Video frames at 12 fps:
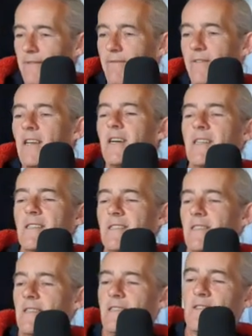
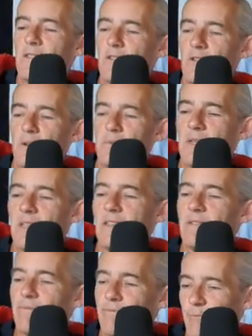flies. So I'm
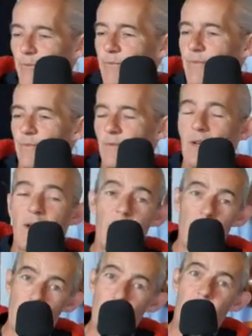thinking,
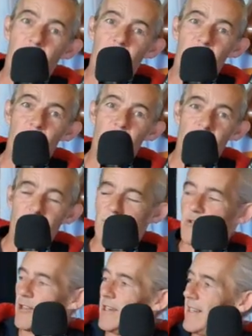better use them.
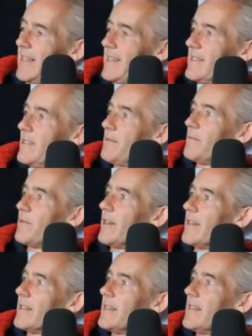Try to get something
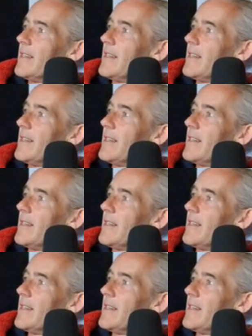done.